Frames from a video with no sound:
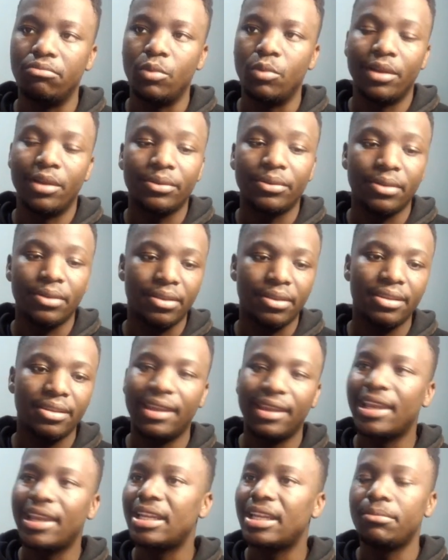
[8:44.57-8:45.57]
we are not
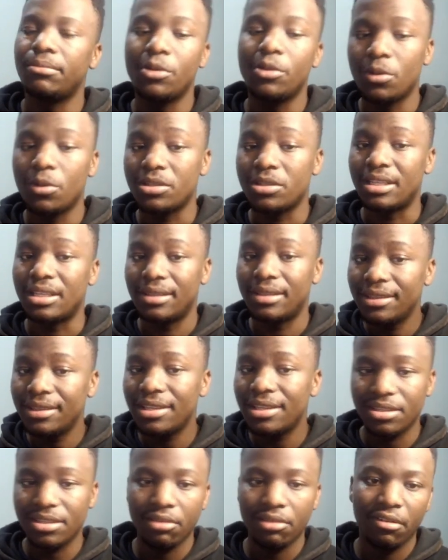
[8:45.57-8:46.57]
authenticated because the
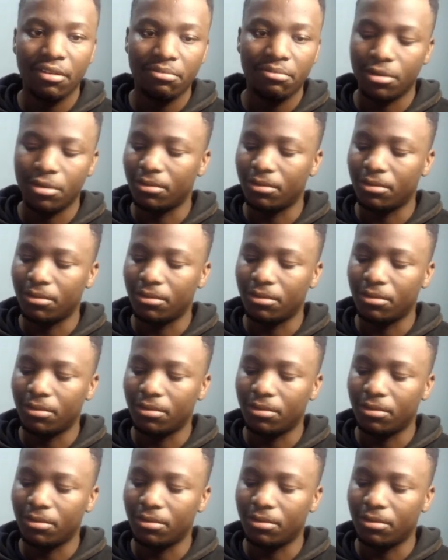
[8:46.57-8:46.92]
details that we have